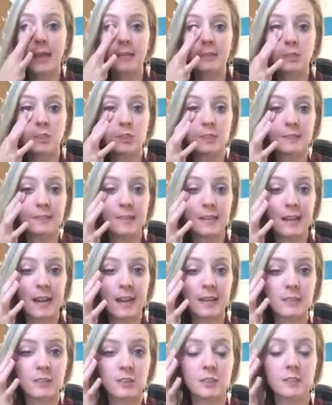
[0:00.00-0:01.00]
And she said,
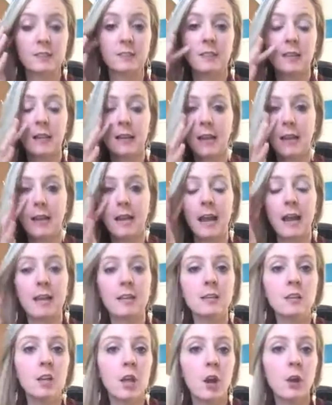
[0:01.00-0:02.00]

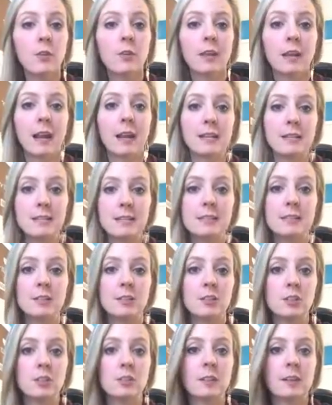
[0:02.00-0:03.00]
I know that I need
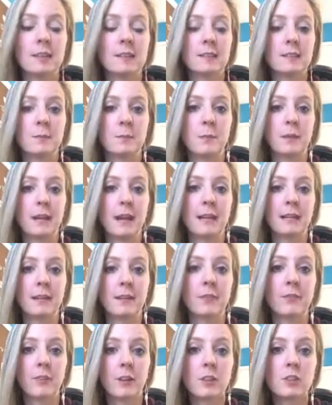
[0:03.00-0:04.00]
to do this, but I
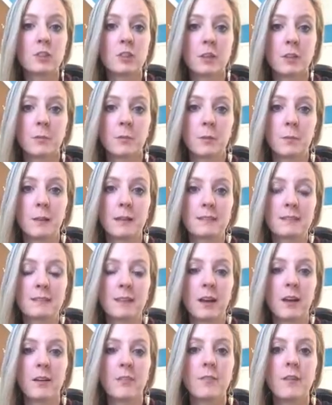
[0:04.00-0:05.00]
get frustrated with
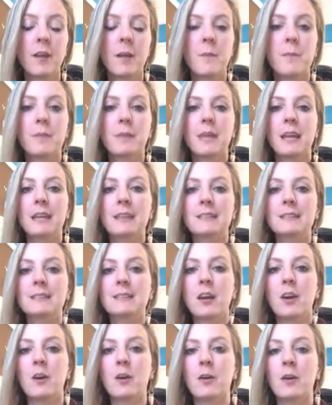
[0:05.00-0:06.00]
myself. And
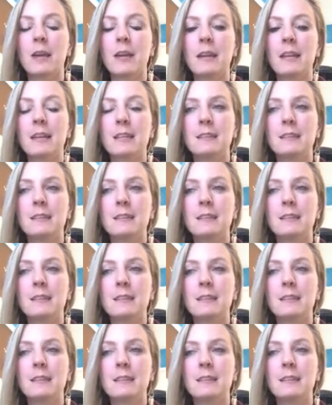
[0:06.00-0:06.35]
so